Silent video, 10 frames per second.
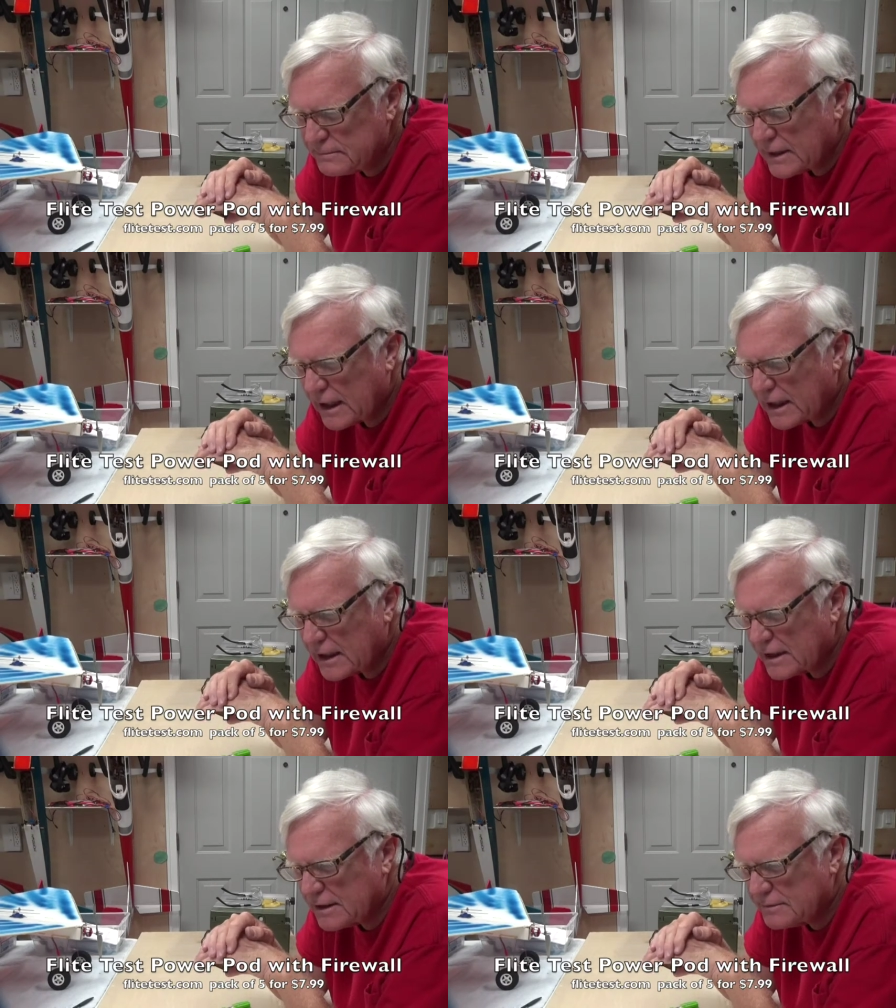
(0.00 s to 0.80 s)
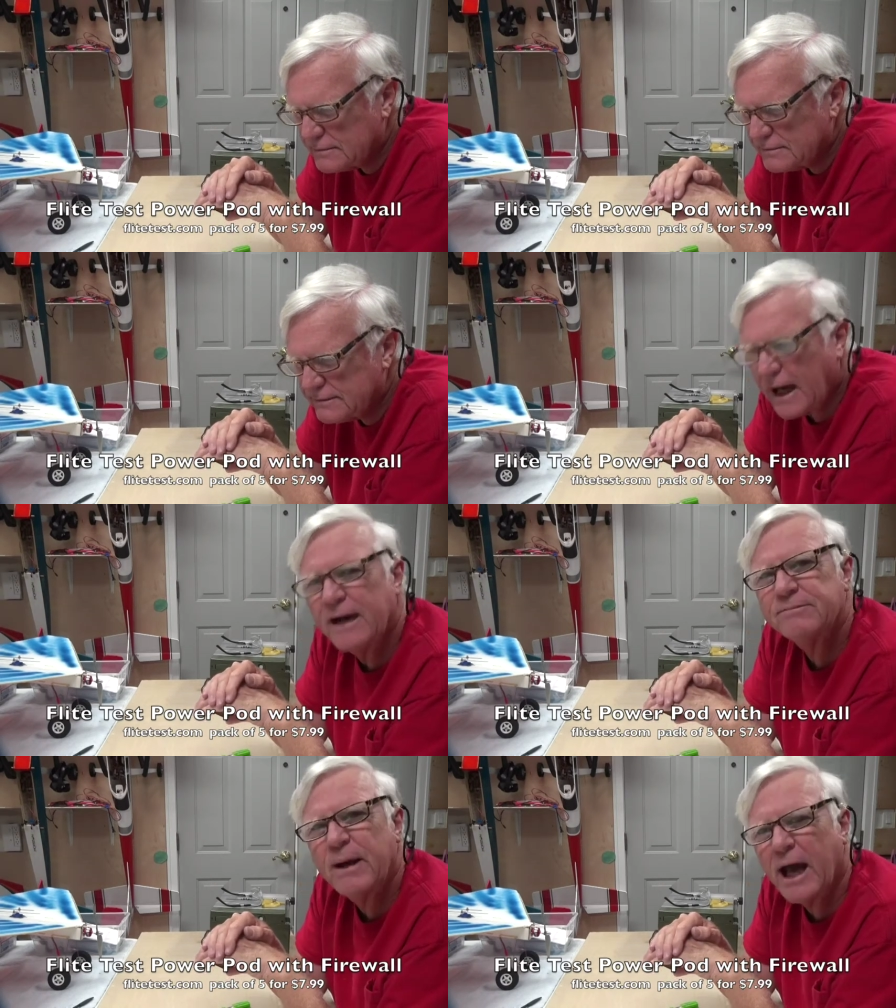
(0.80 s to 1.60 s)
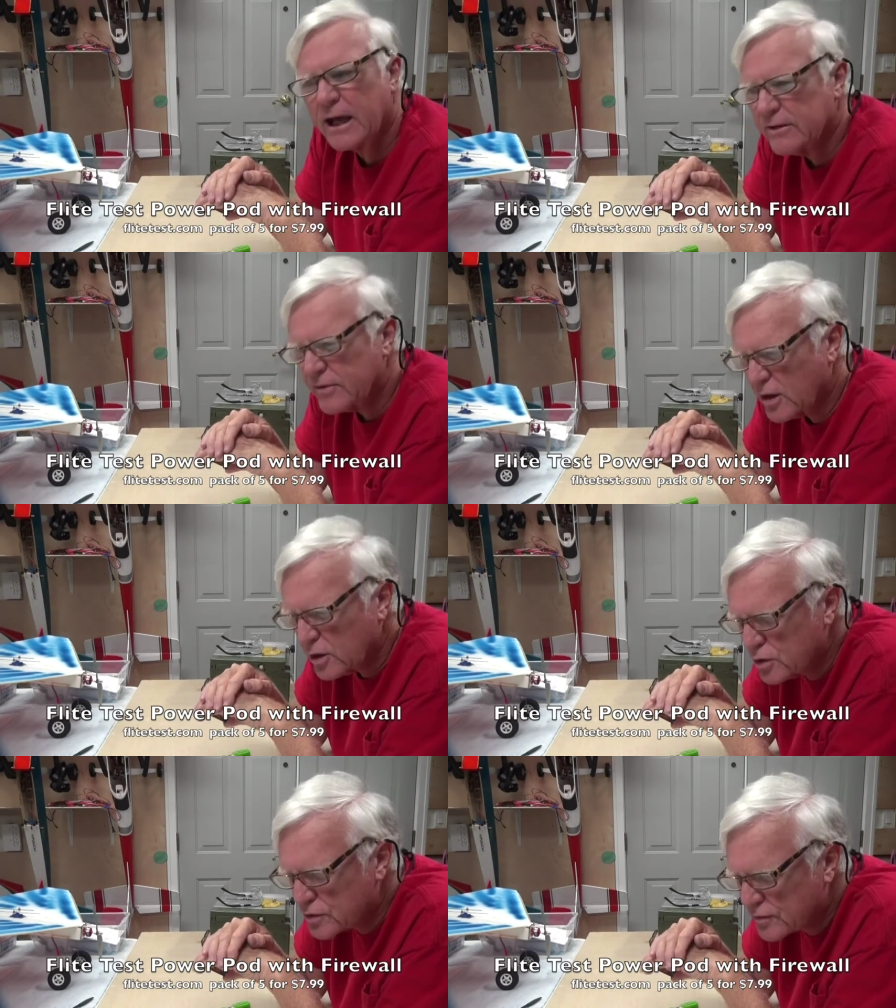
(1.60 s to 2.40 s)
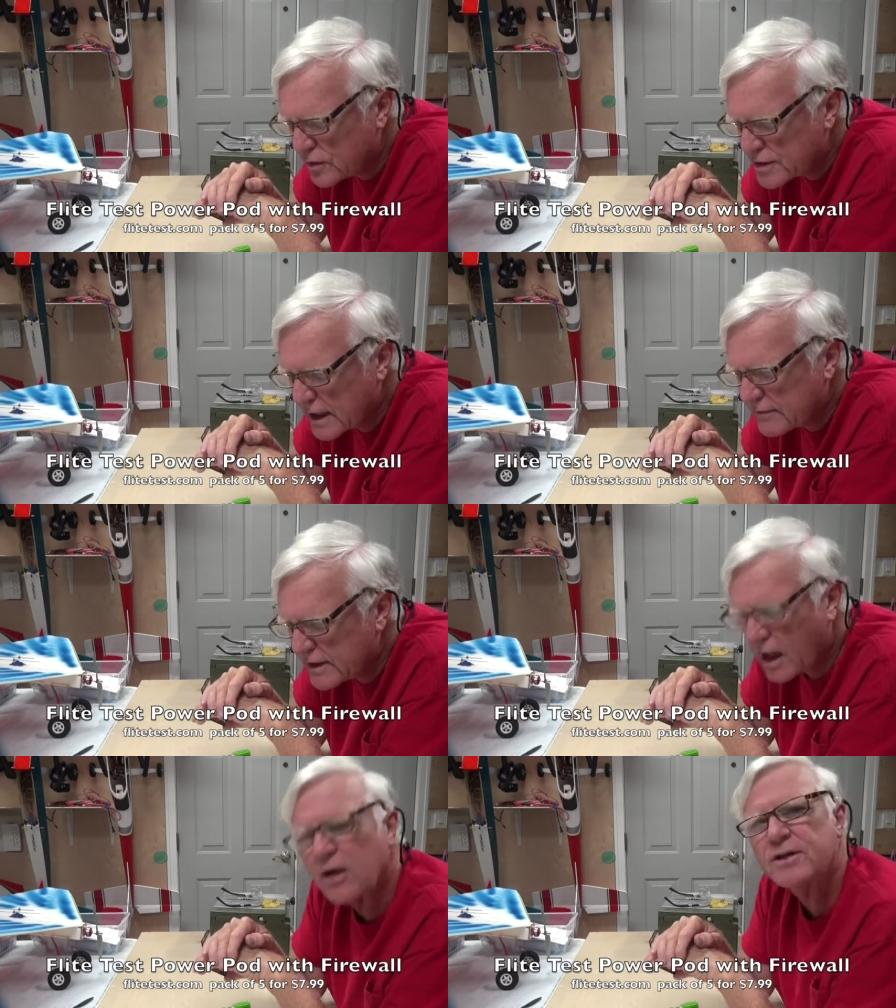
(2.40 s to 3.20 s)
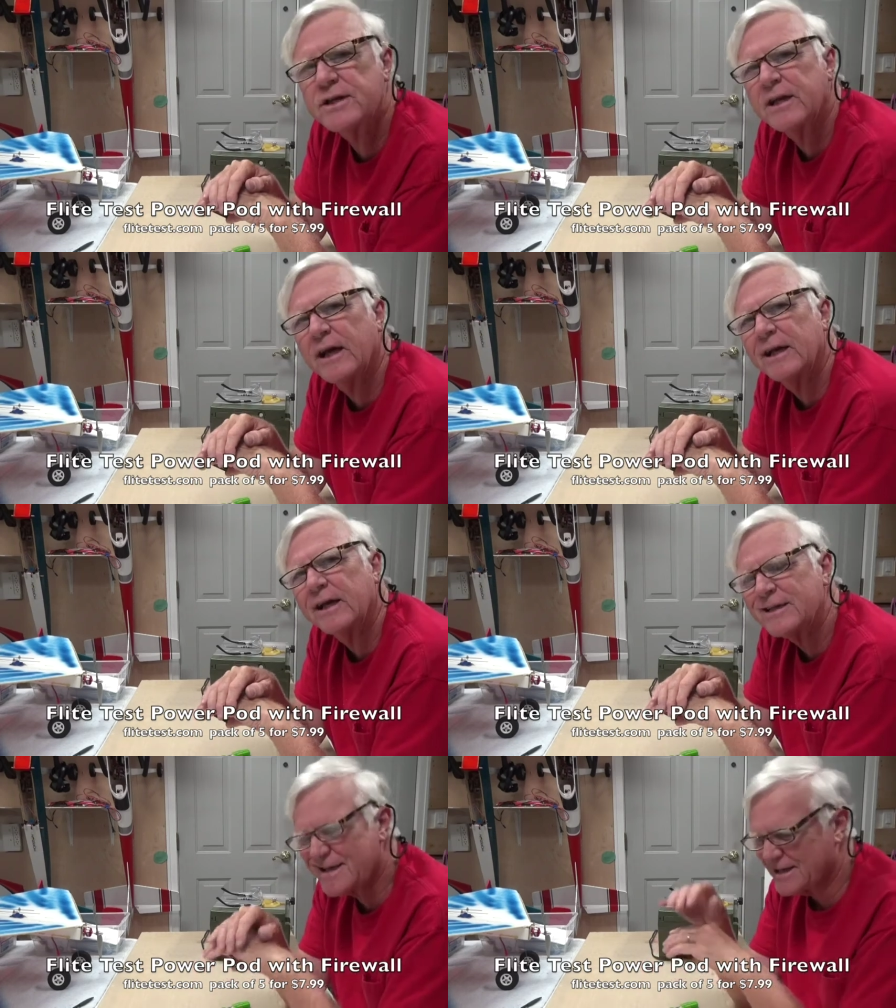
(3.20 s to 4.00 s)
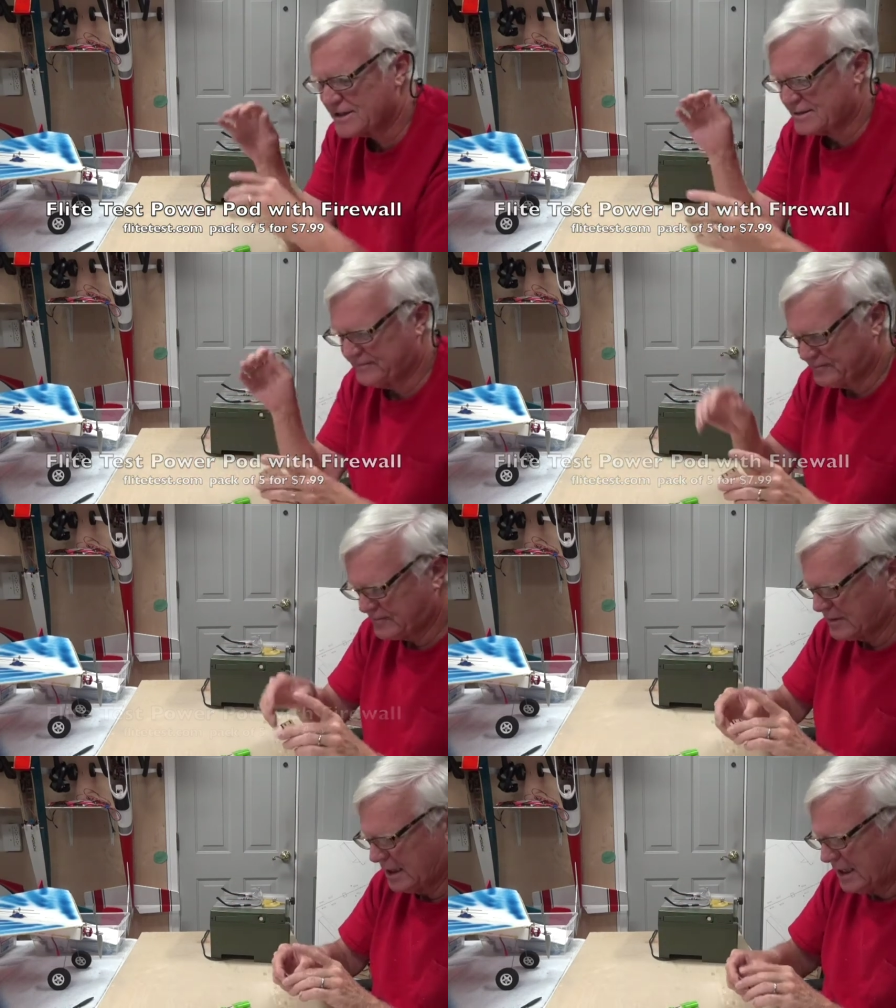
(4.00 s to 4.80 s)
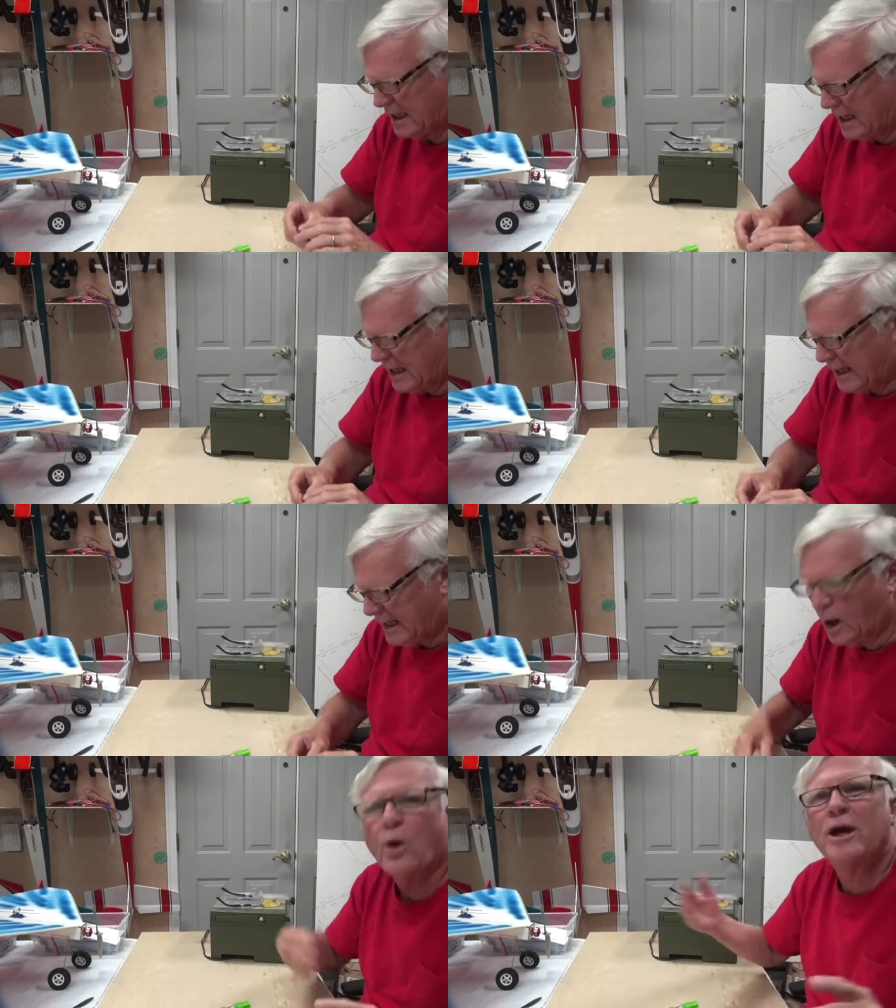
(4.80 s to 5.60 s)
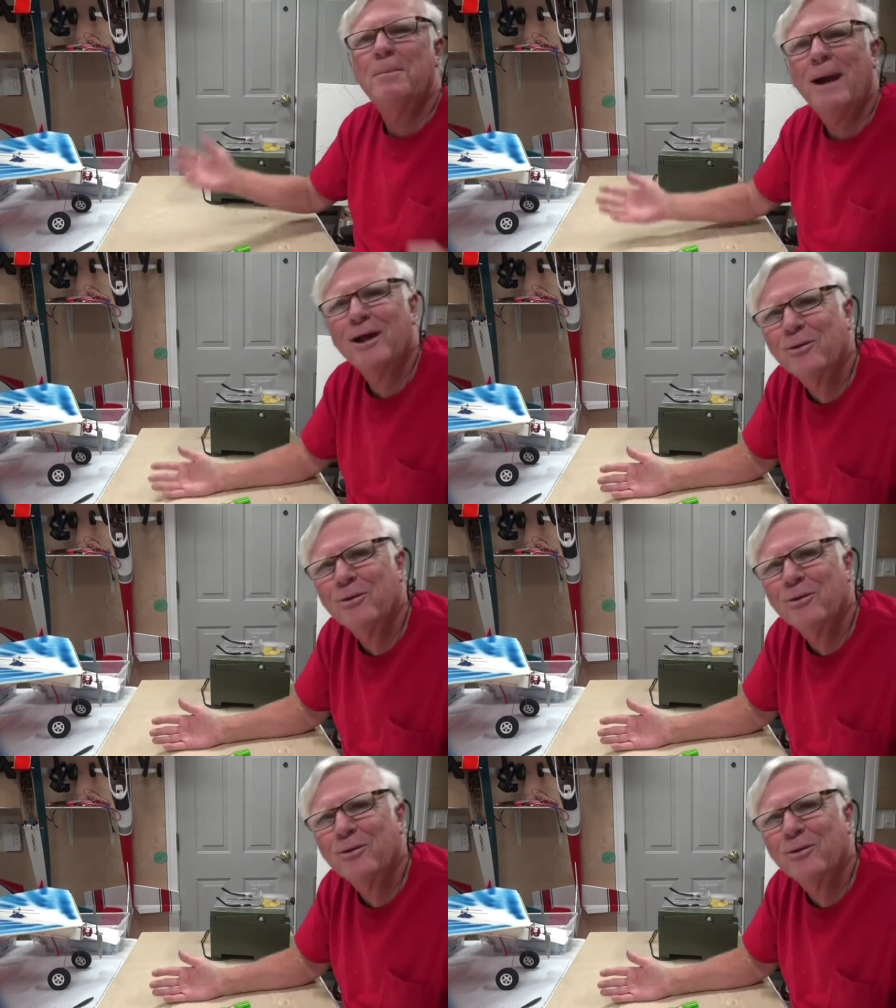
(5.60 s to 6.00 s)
a five pack of those for $7.99. Or you make